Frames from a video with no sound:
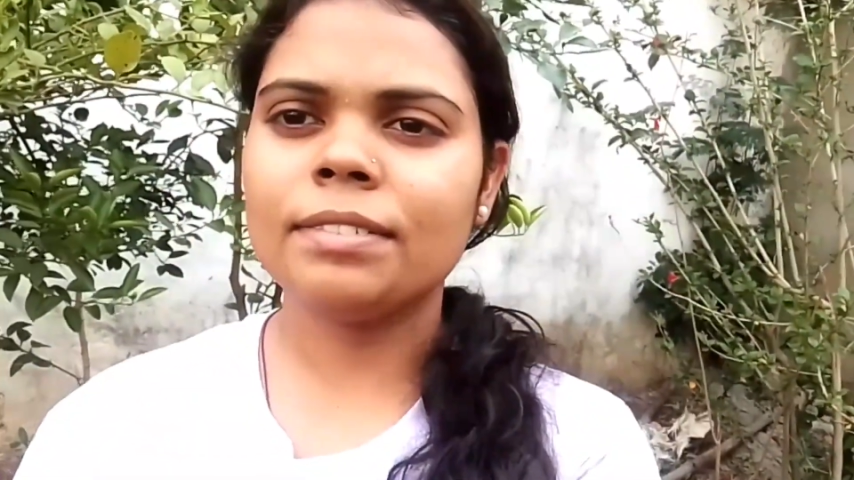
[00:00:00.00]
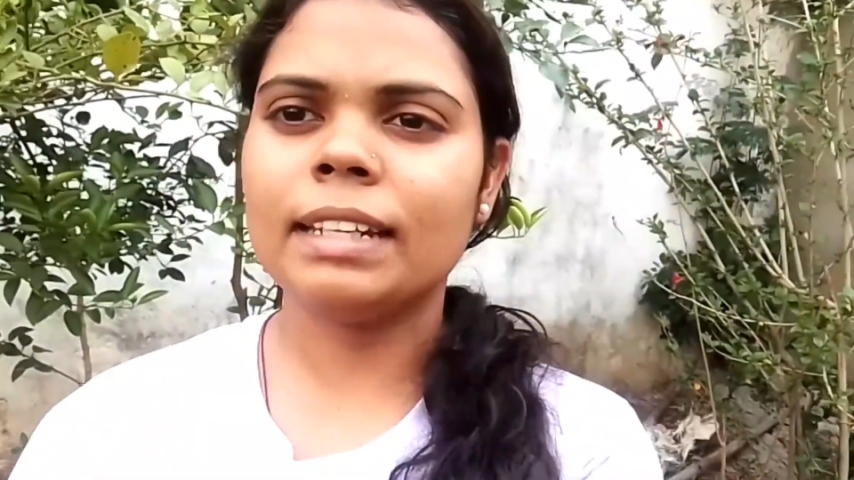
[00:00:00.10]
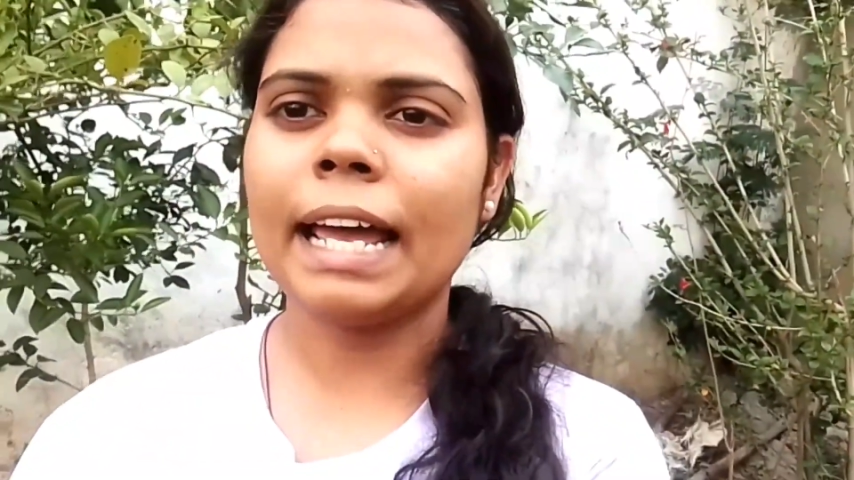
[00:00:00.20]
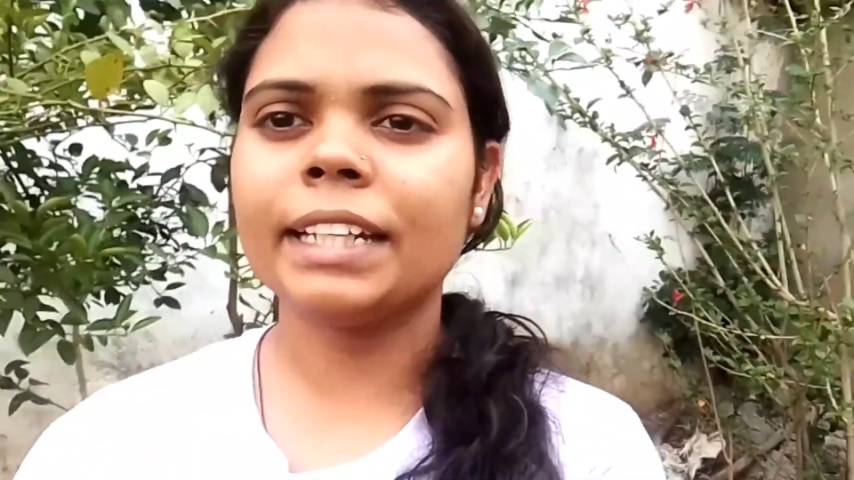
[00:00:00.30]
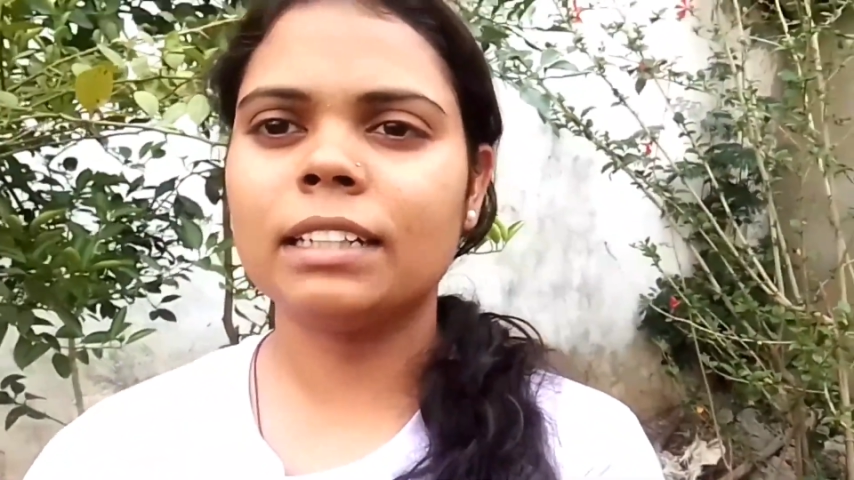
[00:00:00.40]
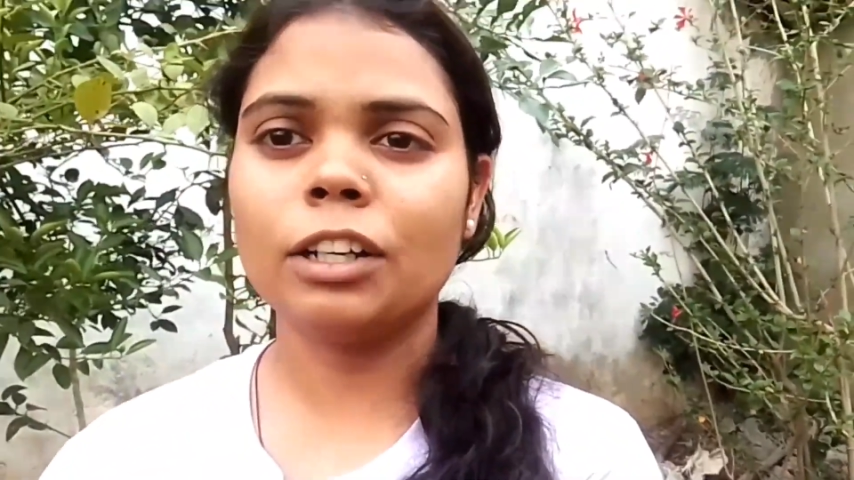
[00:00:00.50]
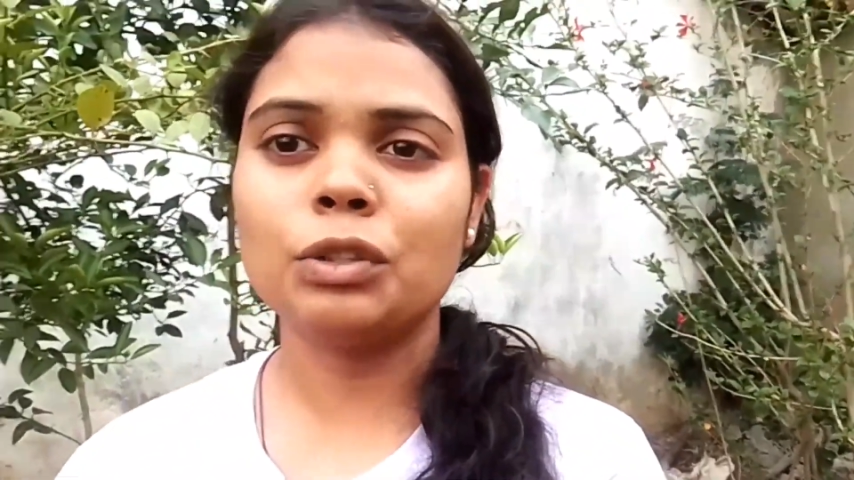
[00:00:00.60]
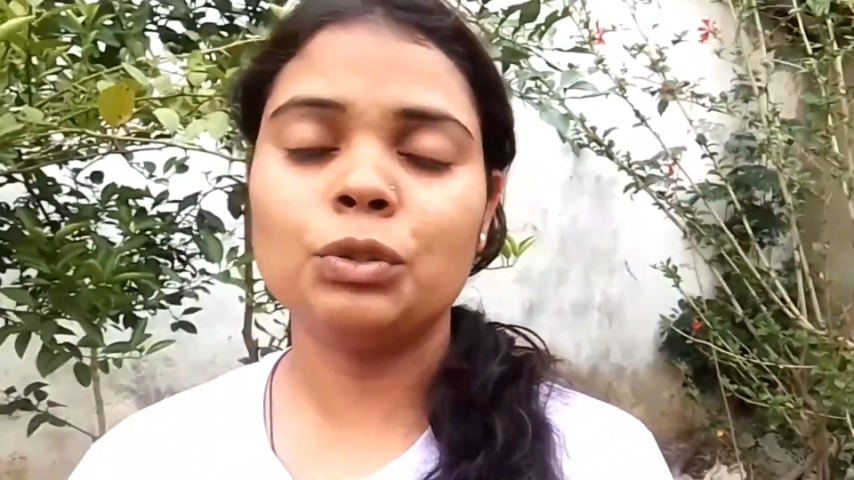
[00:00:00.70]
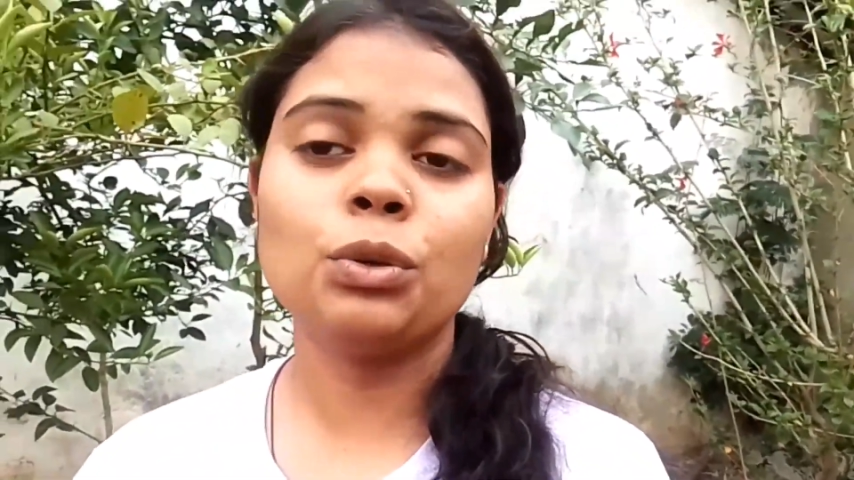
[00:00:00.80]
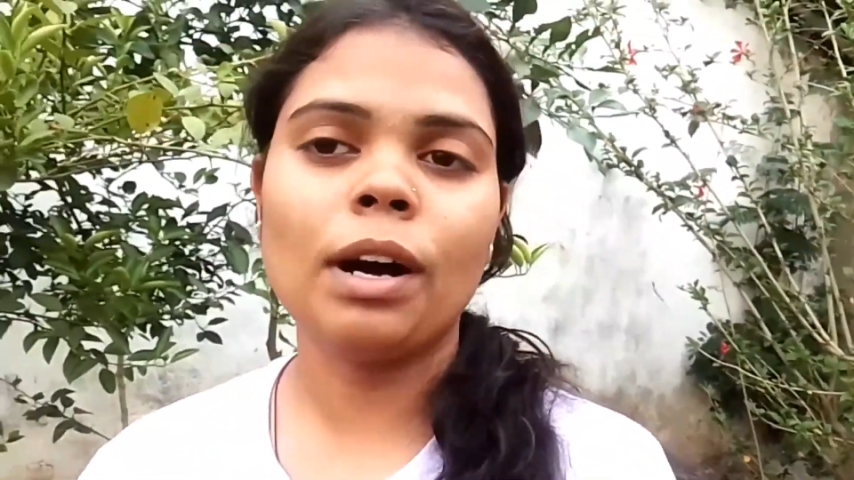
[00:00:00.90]
like
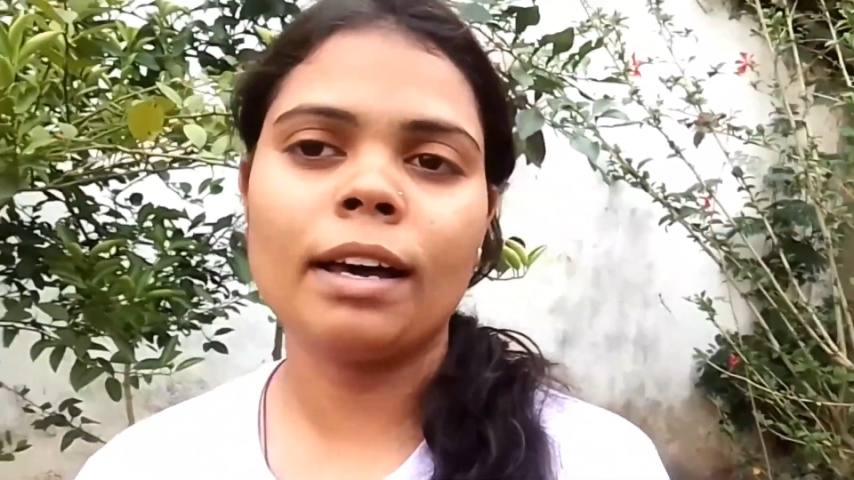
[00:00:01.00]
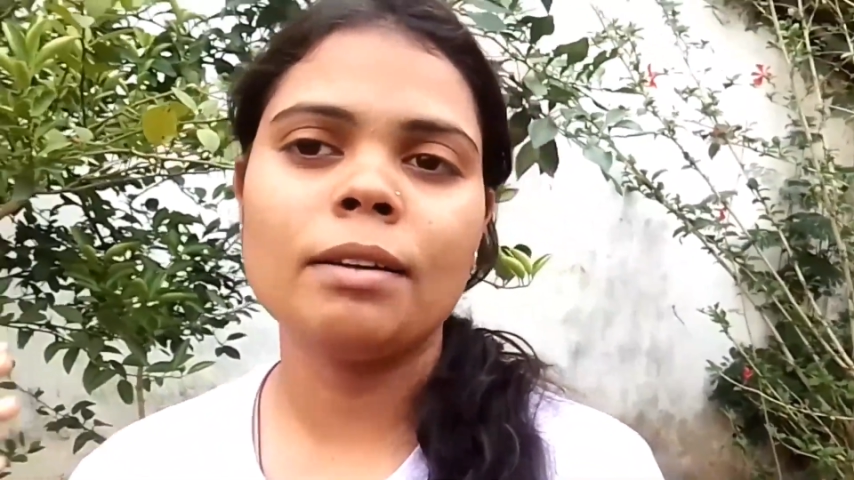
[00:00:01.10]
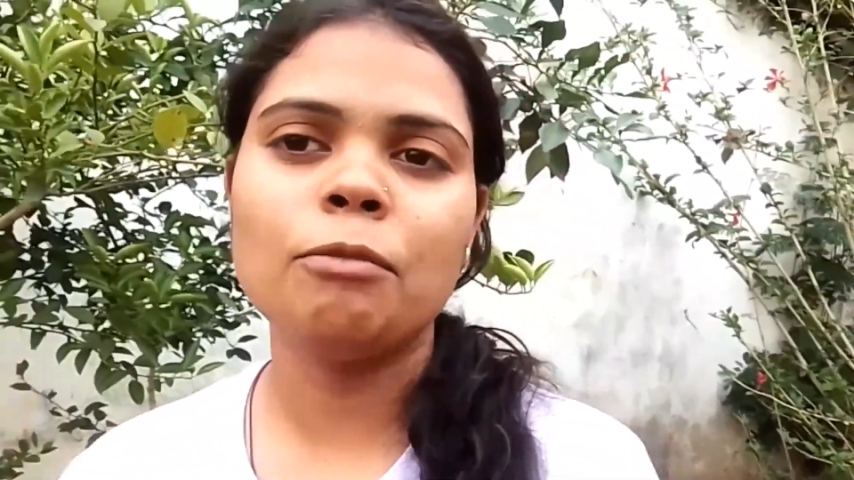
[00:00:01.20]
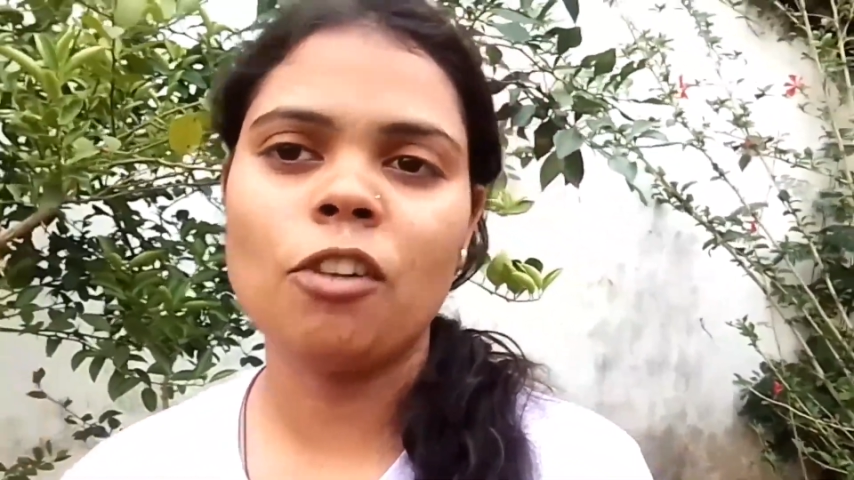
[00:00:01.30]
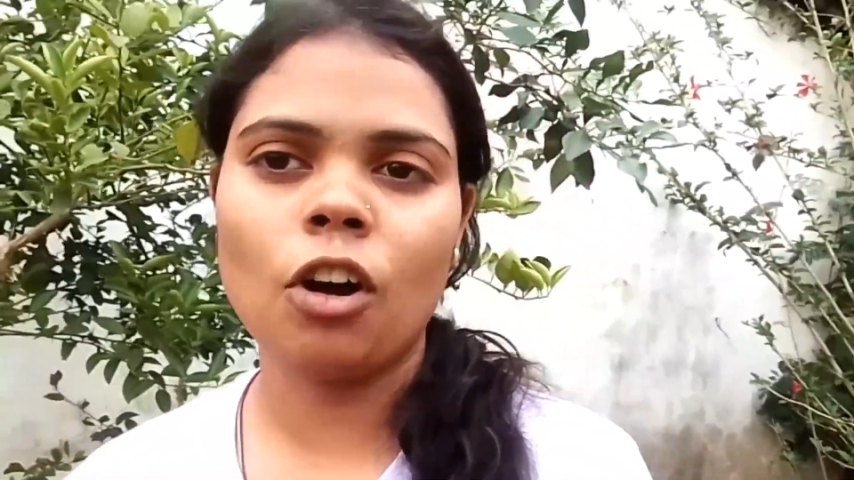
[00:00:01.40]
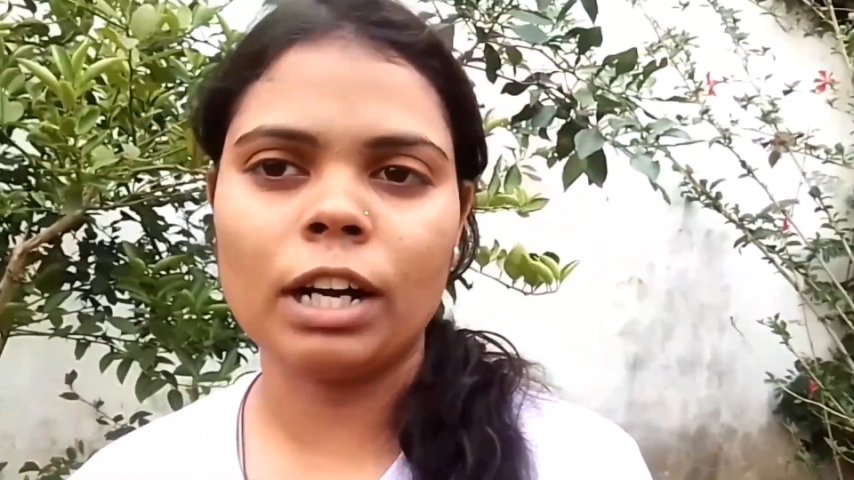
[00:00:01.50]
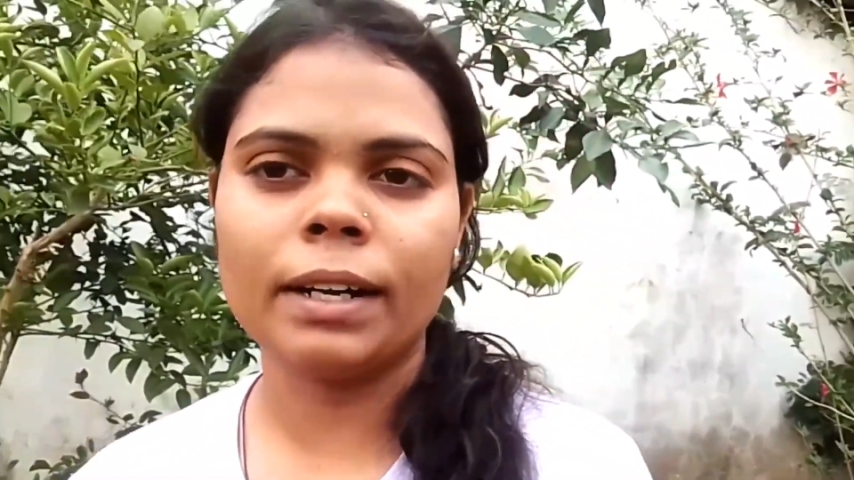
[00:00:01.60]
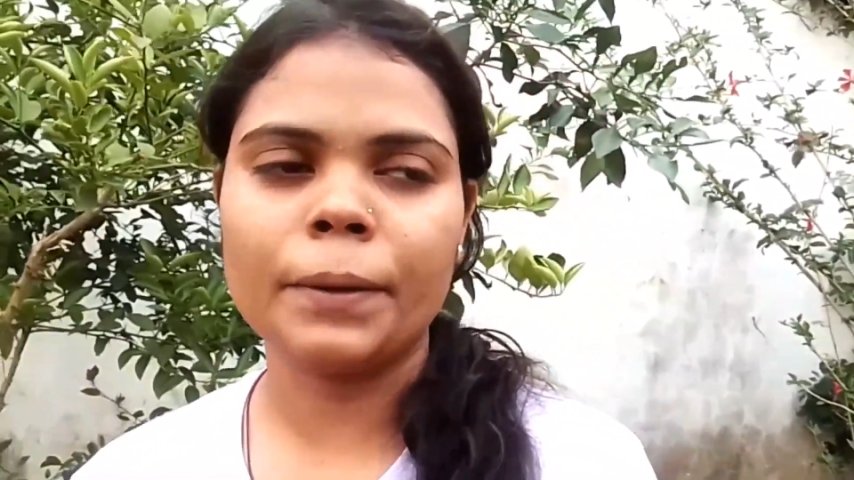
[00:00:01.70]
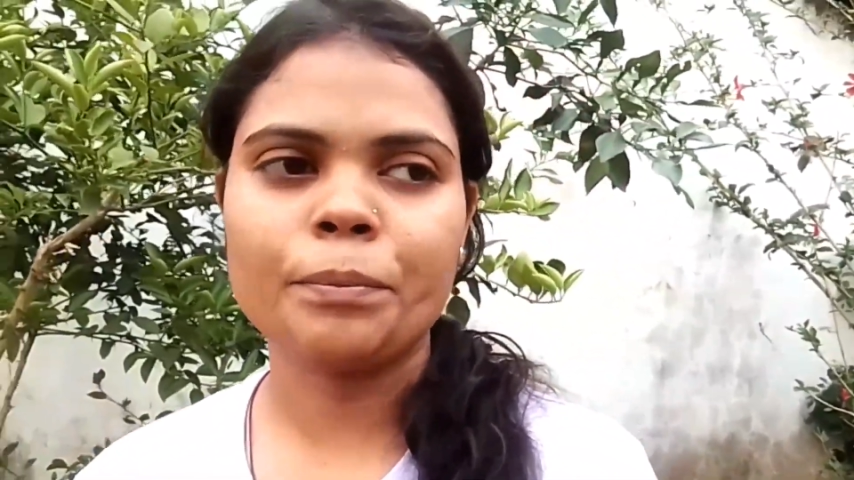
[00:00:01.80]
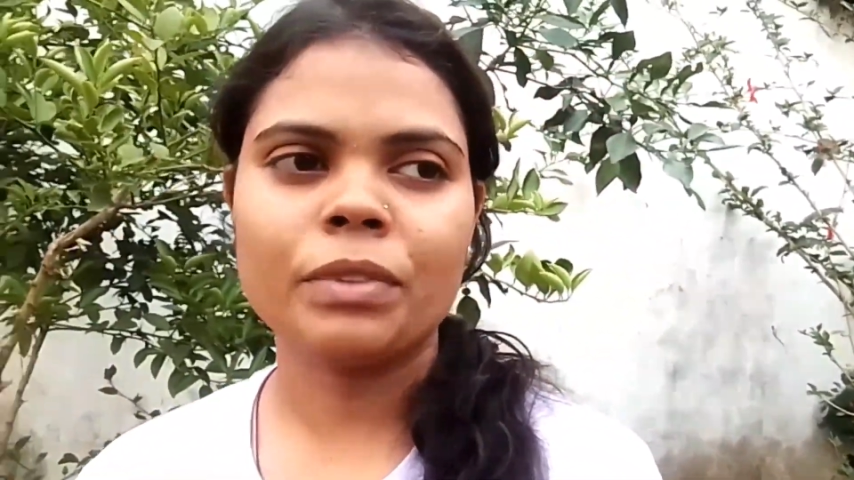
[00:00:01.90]
you are a vlogger.